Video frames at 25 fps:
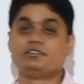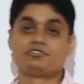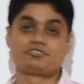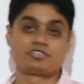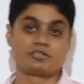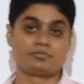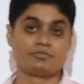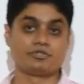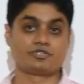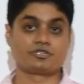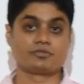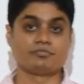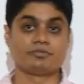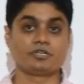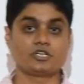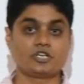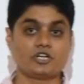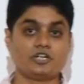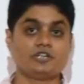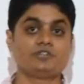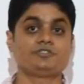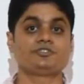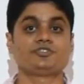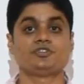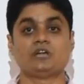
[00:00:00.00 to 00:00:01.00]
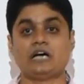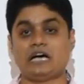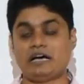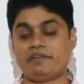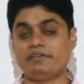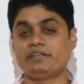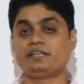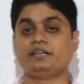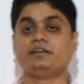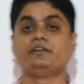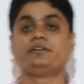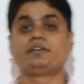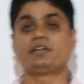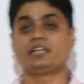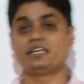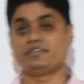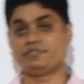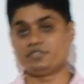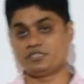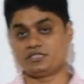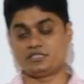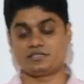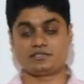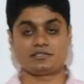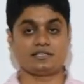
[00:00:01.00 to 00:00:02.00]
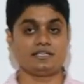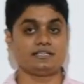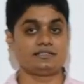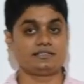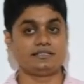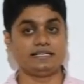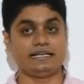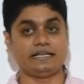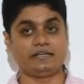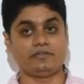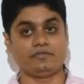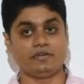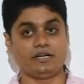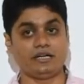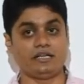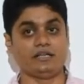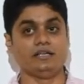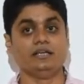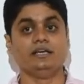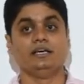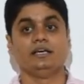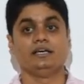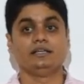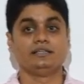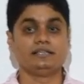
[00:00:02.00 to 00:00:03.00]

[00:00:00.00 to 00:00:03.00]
distribution because you have an entry which is less than 1.